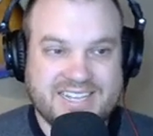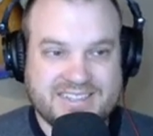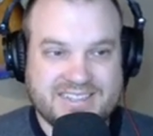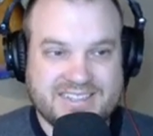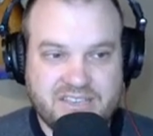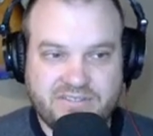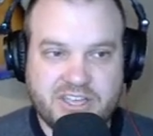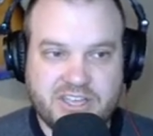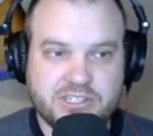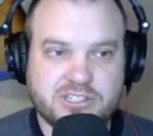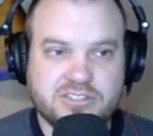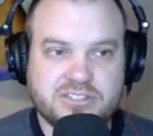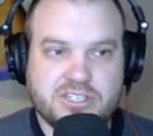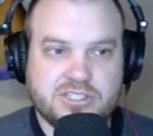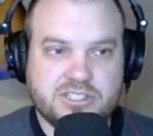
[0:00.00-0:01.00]
the
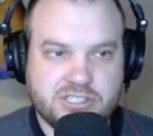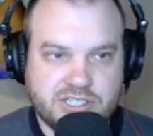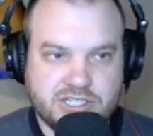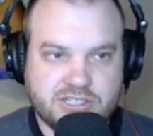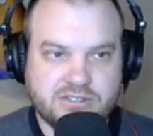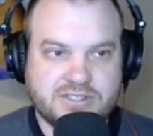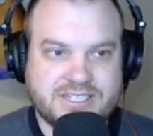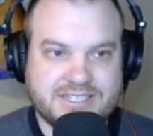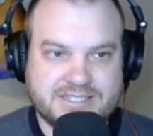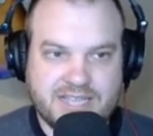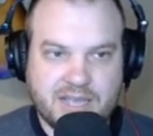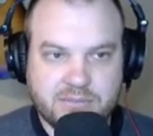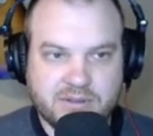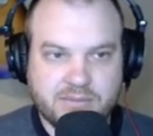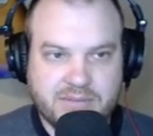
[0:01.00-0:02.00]
Avengers, S.H.I.E.L.D. is
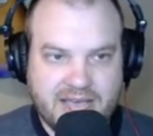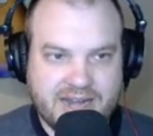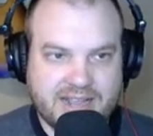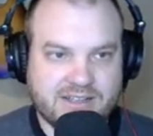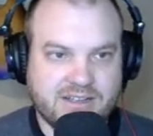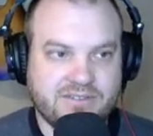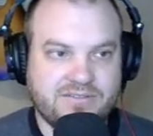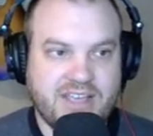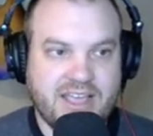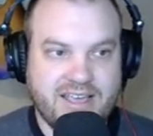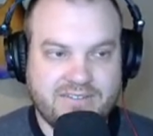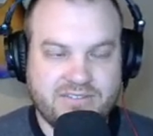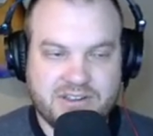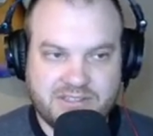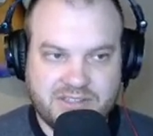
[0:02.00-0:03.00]
emblematic of
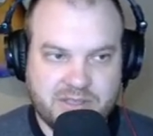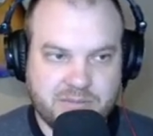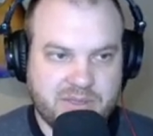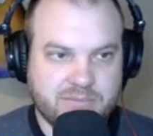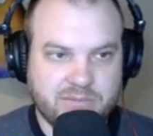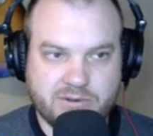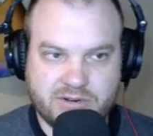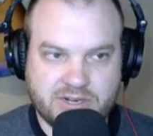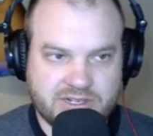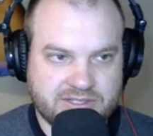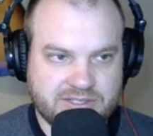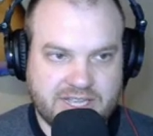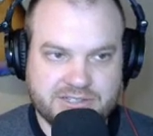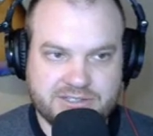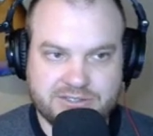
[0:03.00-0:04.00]
everything people
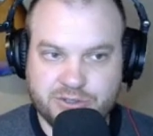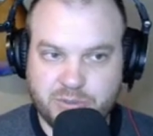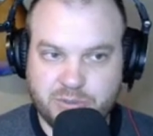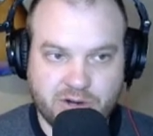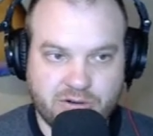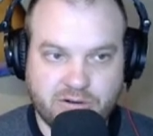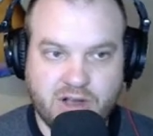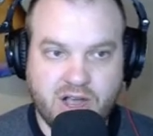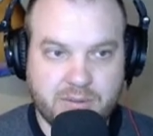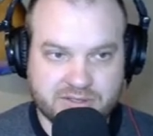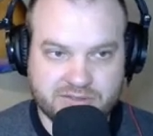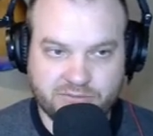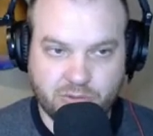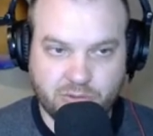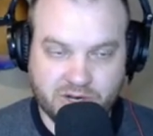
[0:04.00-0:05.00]
criticize superhero
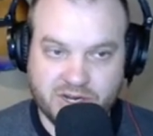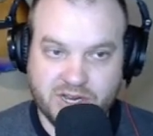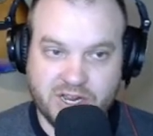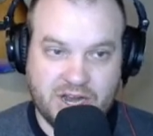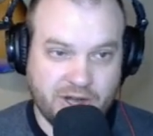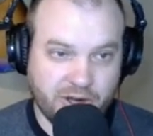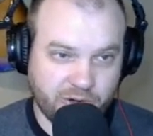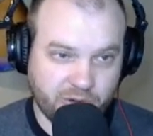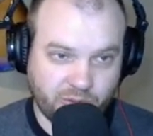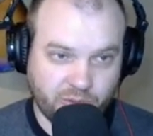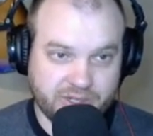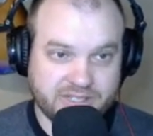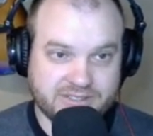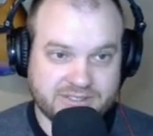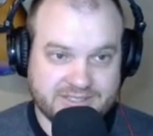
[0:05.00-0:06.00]
comics for.
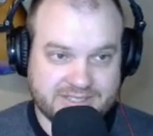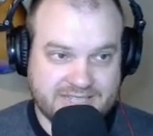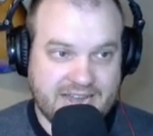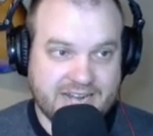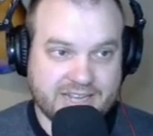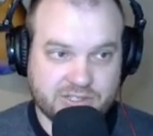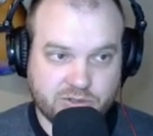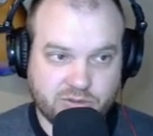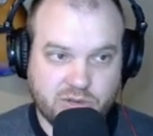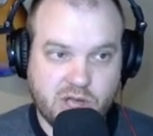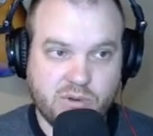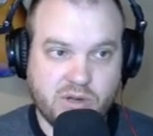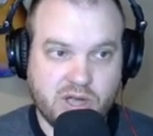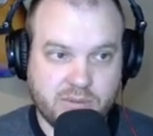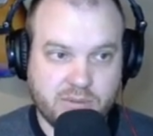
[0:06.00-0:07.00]
Real status
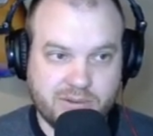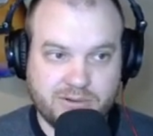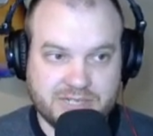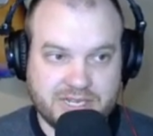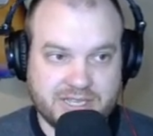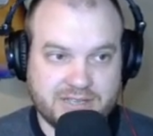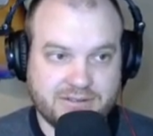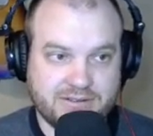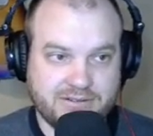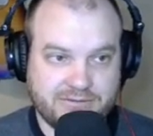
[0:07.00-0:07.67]
quo upholding